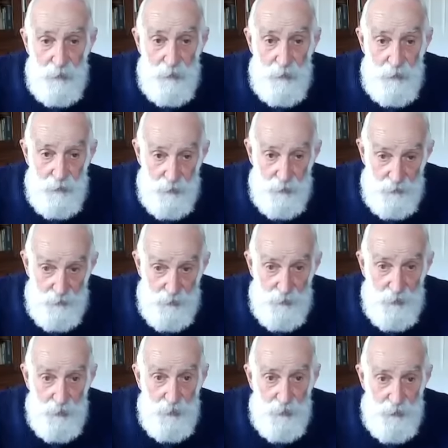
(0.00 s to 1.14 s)
early
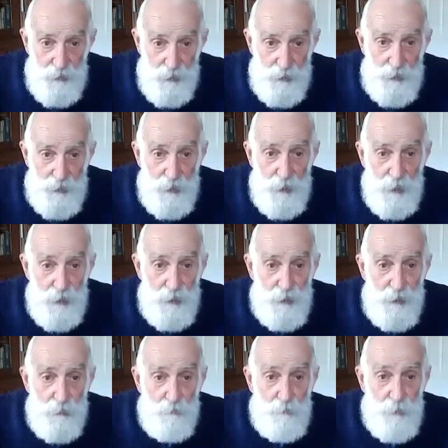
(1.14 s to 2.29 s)
realization
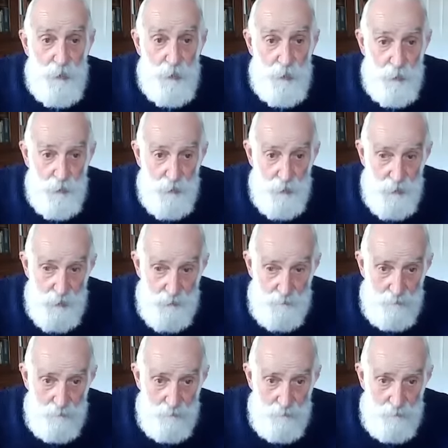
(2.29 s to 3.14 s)
has matured,